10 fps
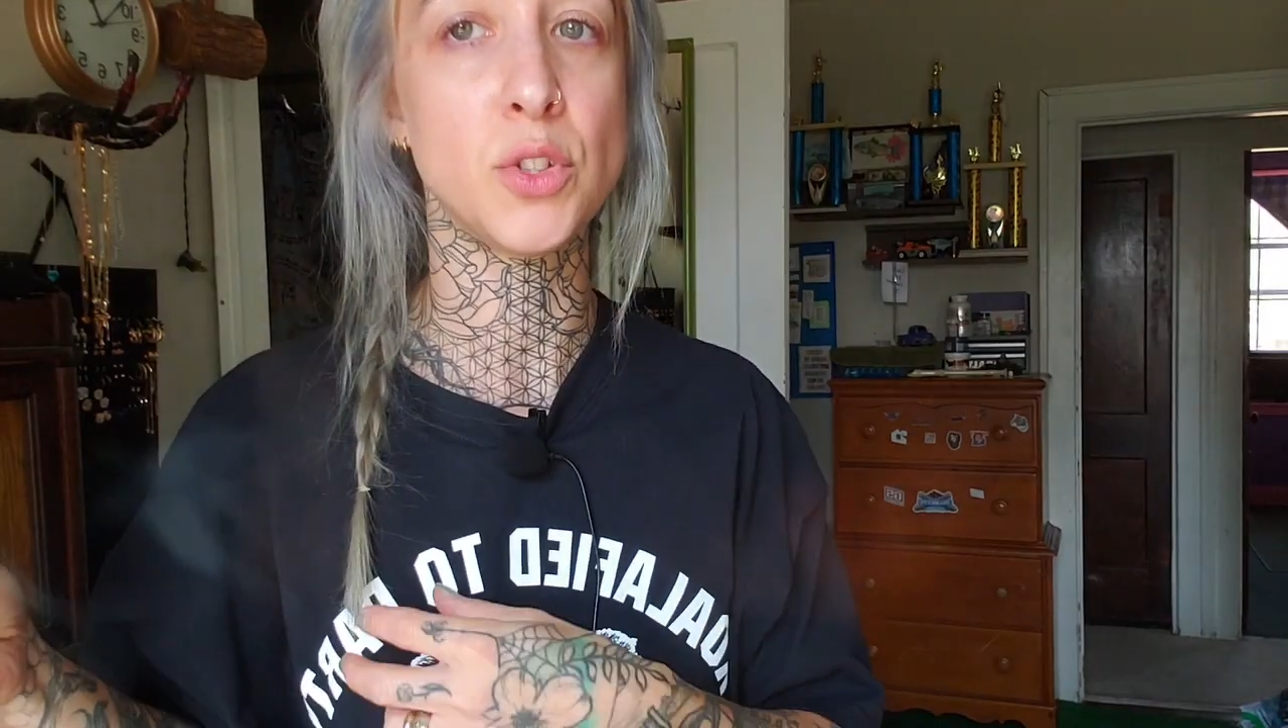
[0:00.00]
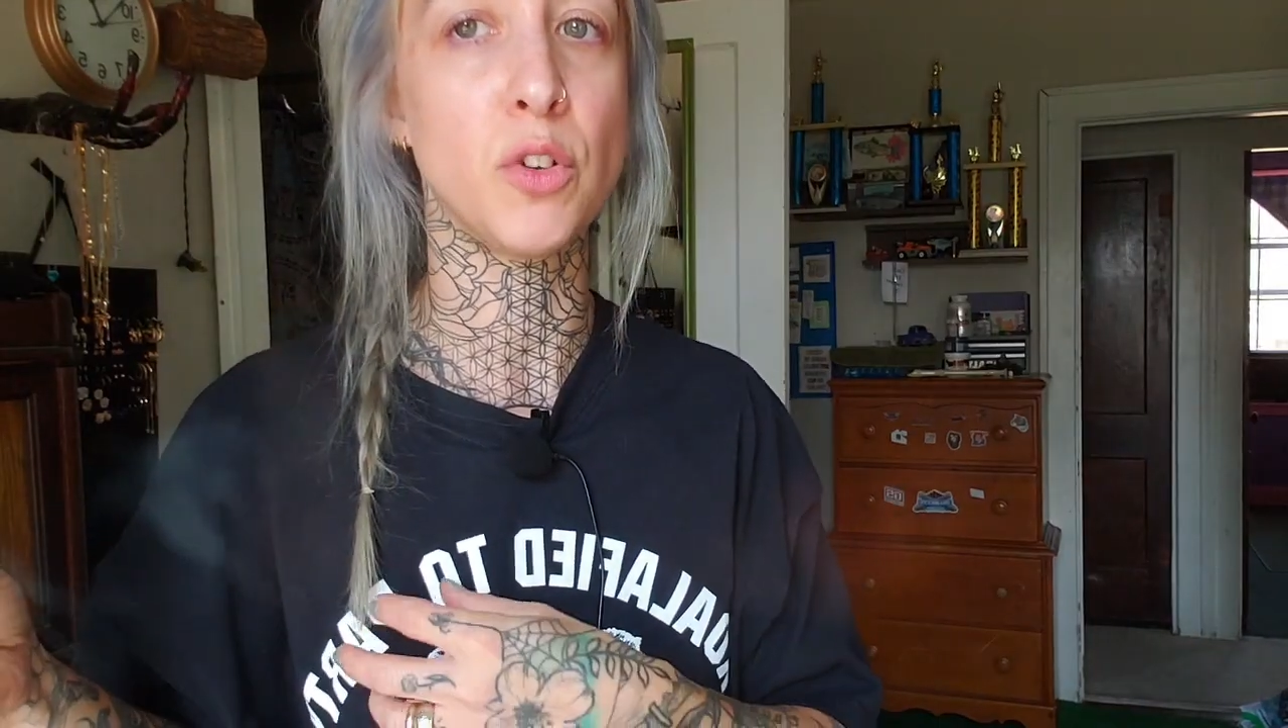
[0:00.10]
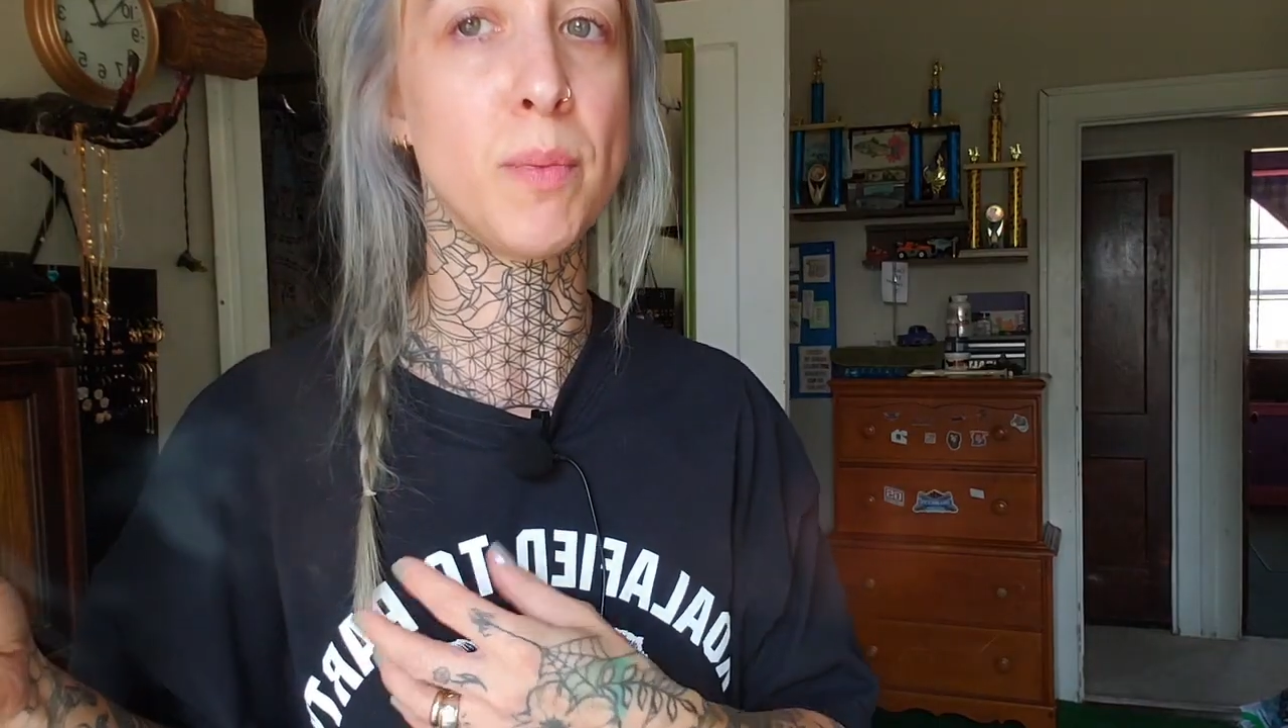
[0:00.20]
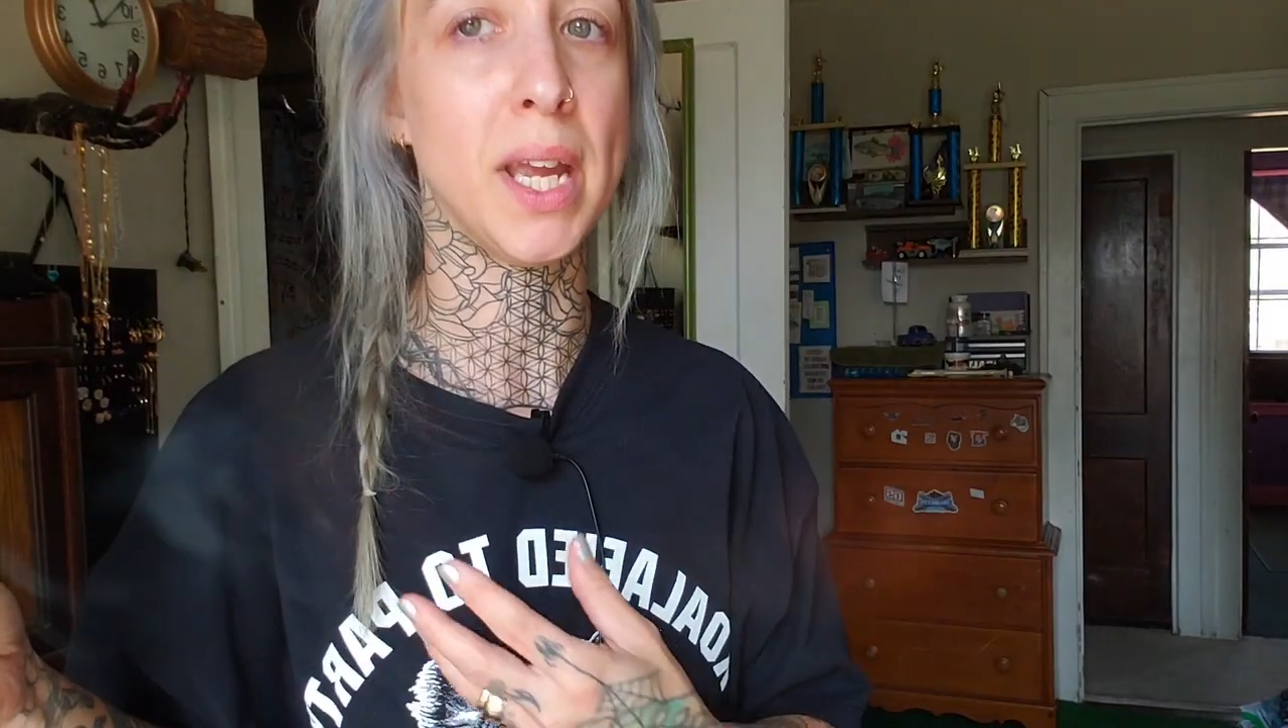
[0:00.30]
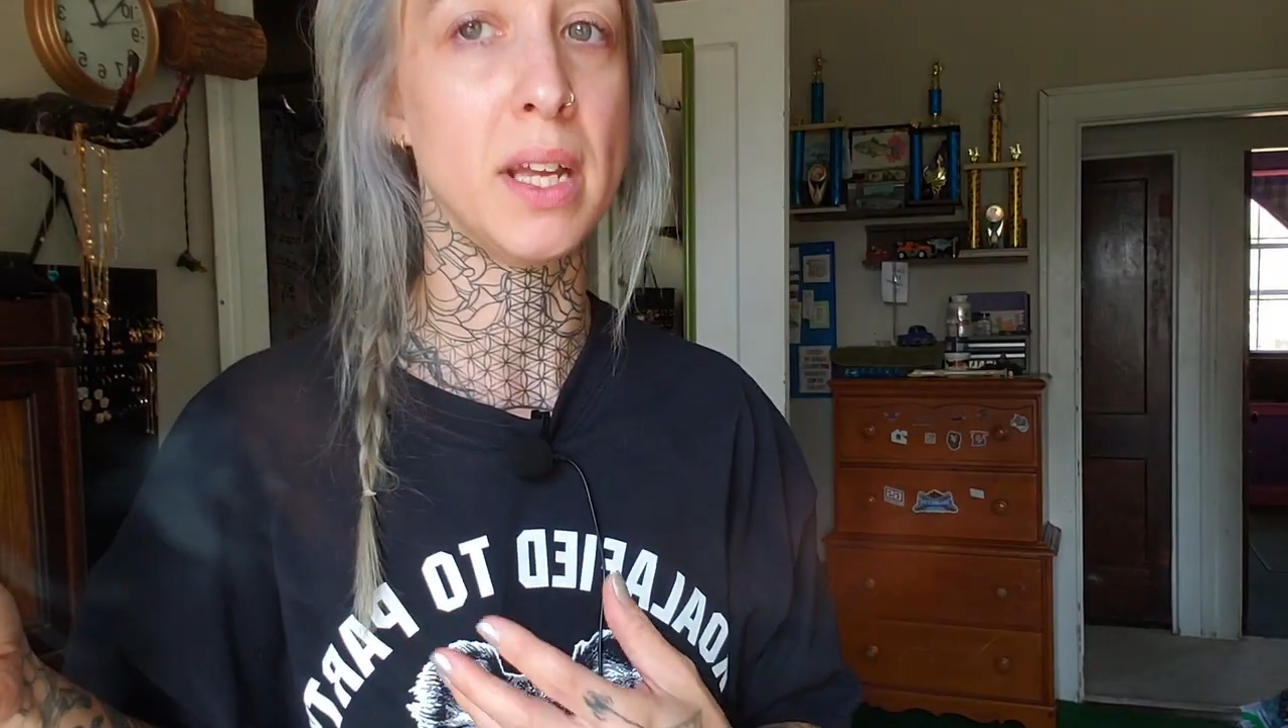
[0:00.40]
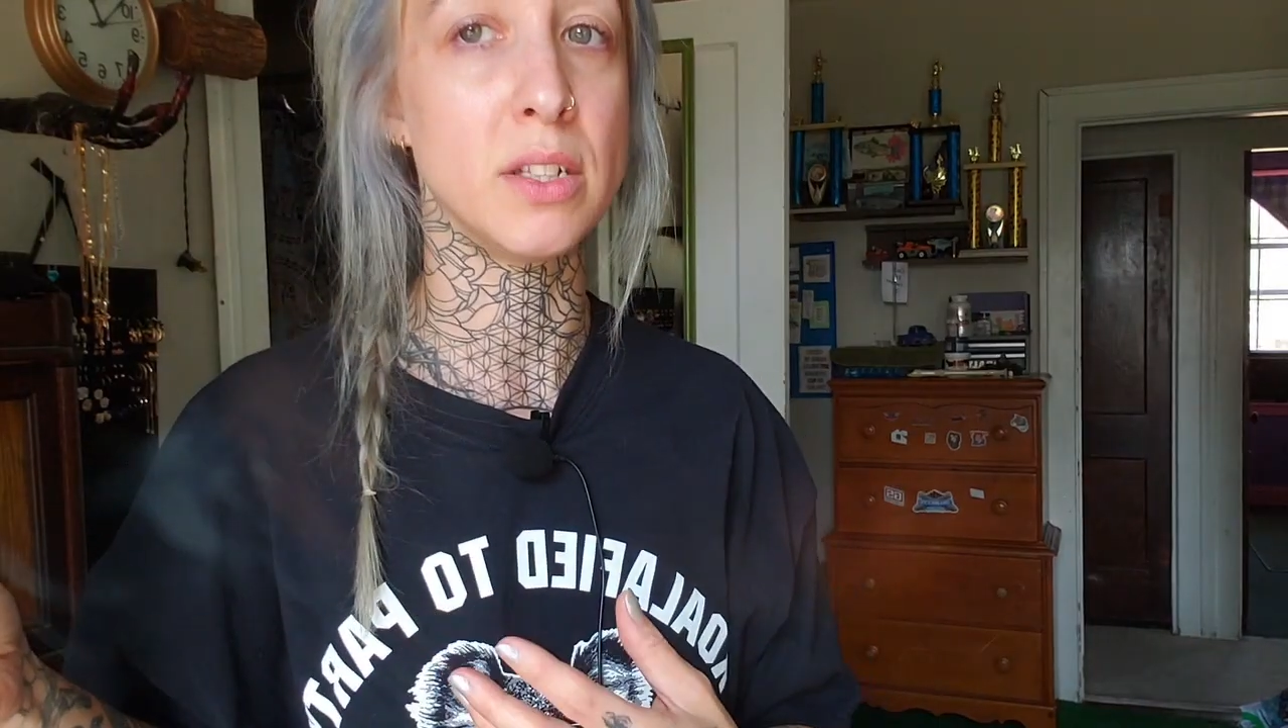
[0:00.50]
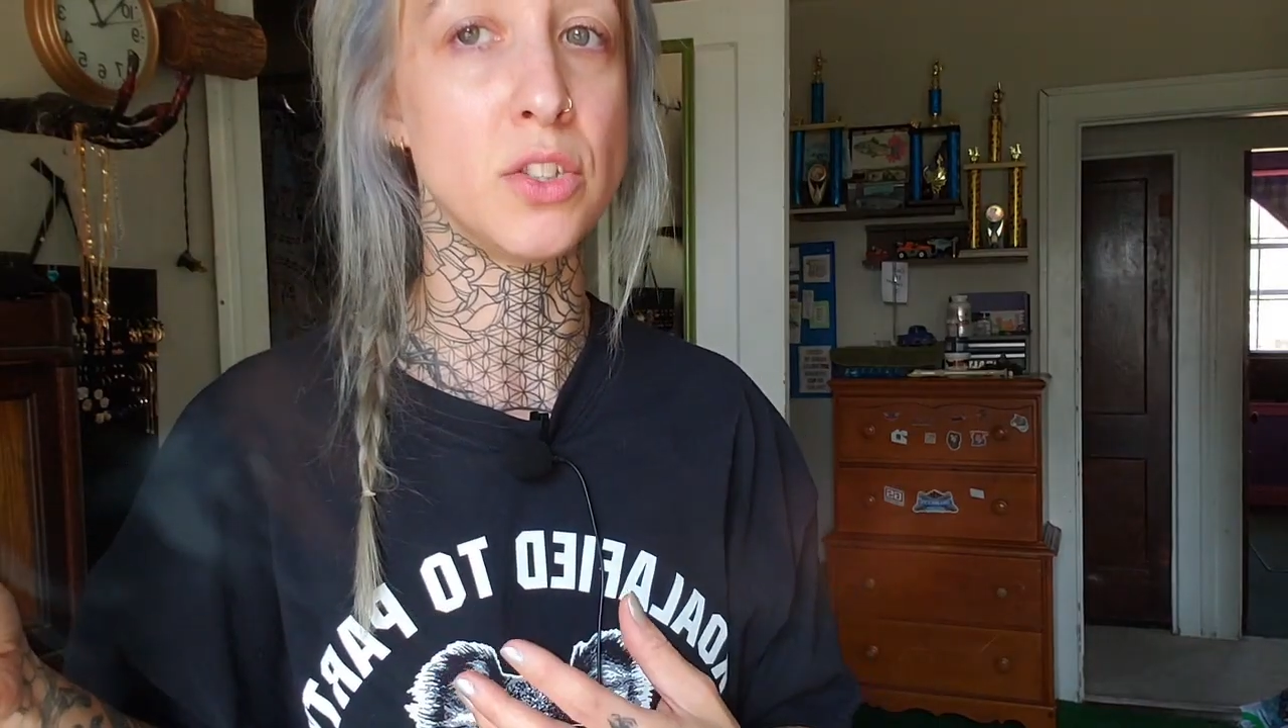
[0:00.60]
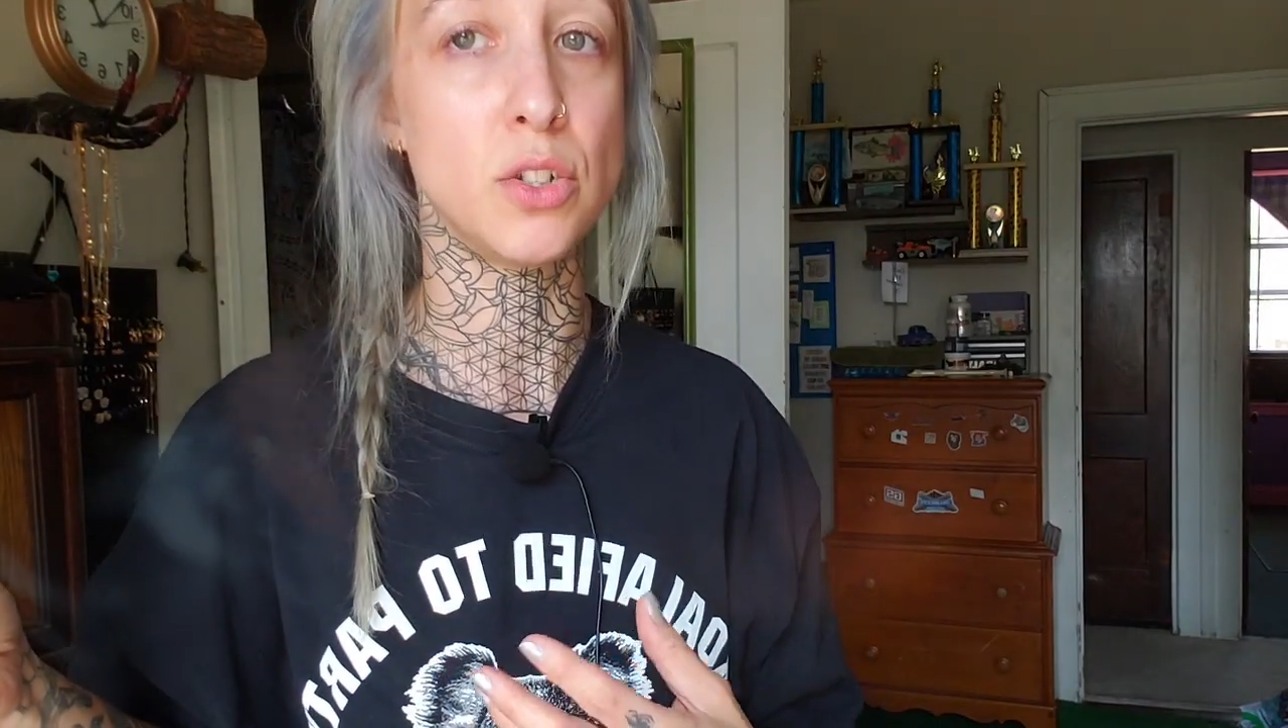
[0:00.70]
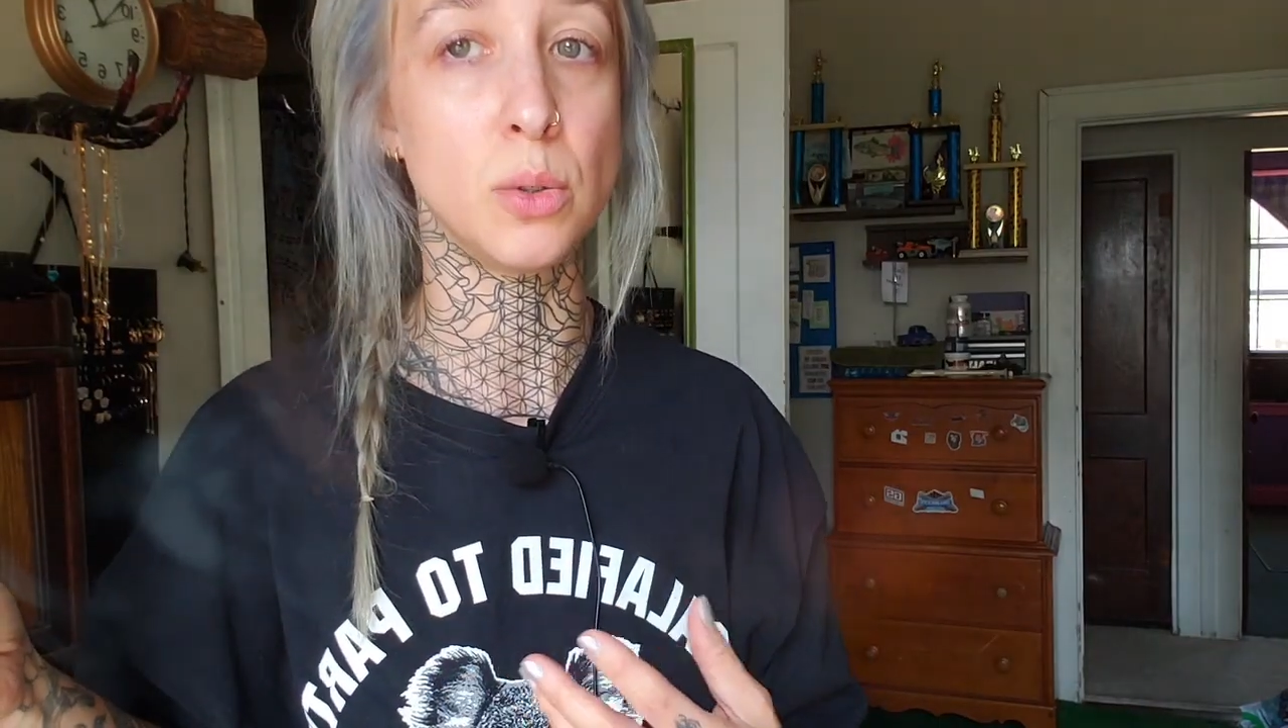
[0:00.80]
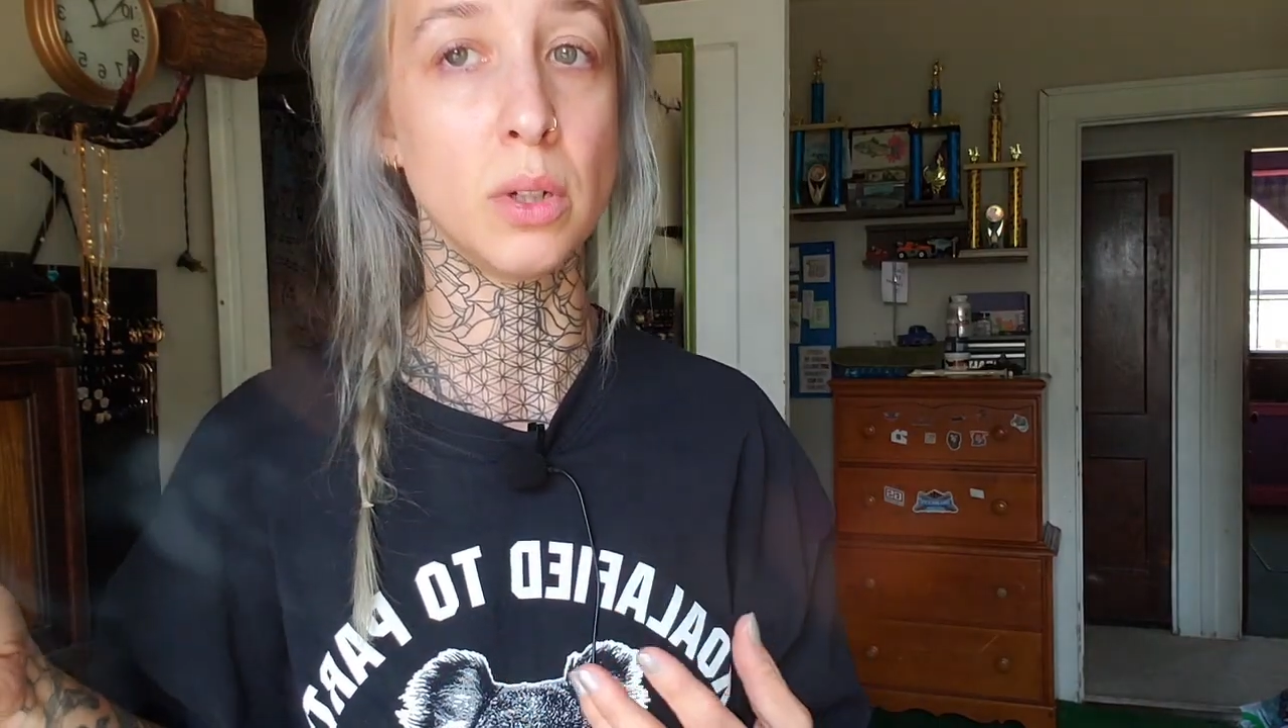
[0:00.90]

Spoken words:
So if my ends do